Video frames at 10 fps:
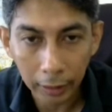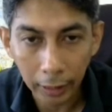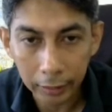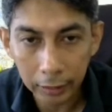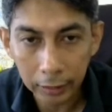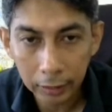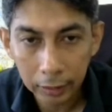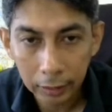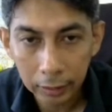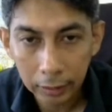until
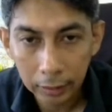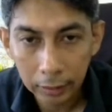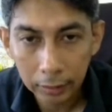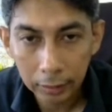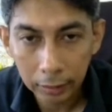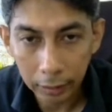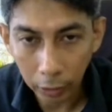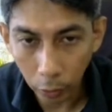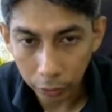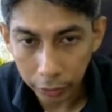
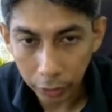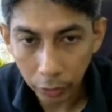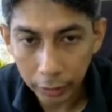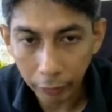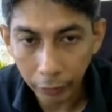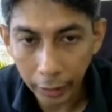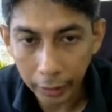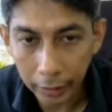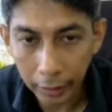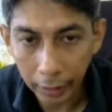equal to 0, then we
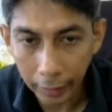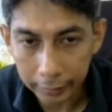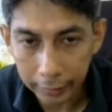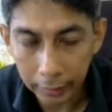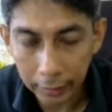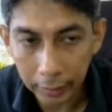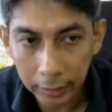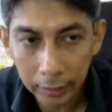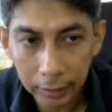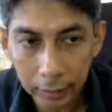exit
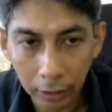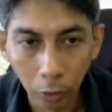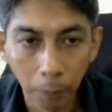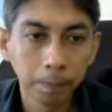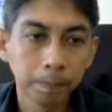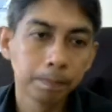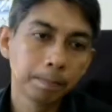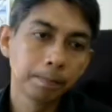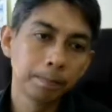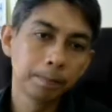the loop,
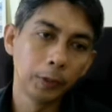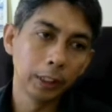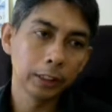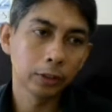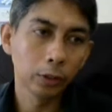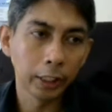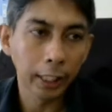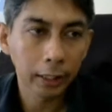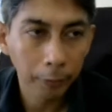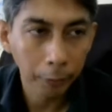right? So
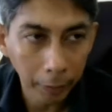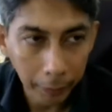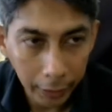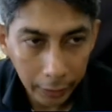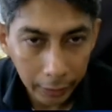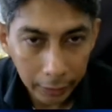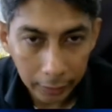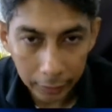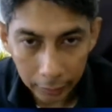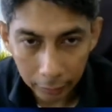that will be
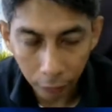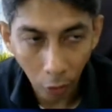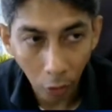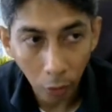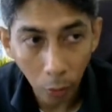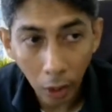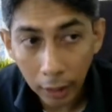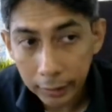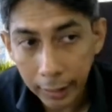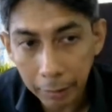for
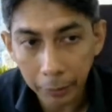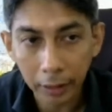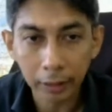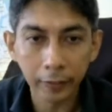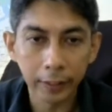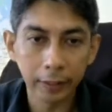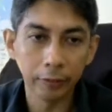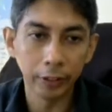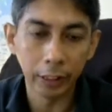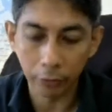while statement,
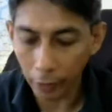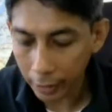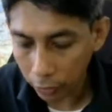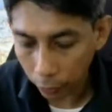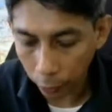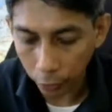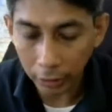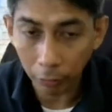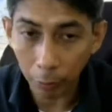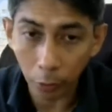which is very useful
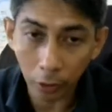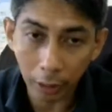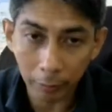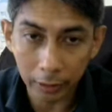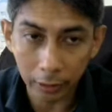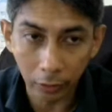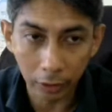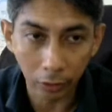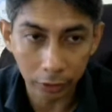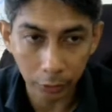in our program later on
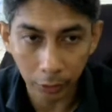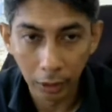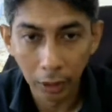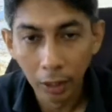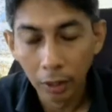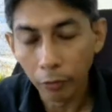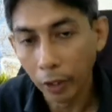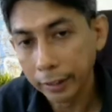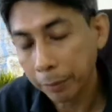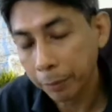also. For
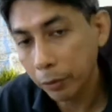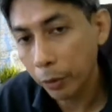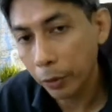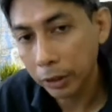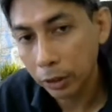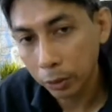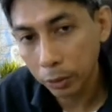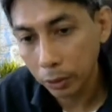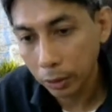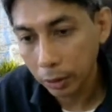example, we want
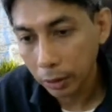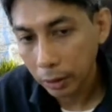to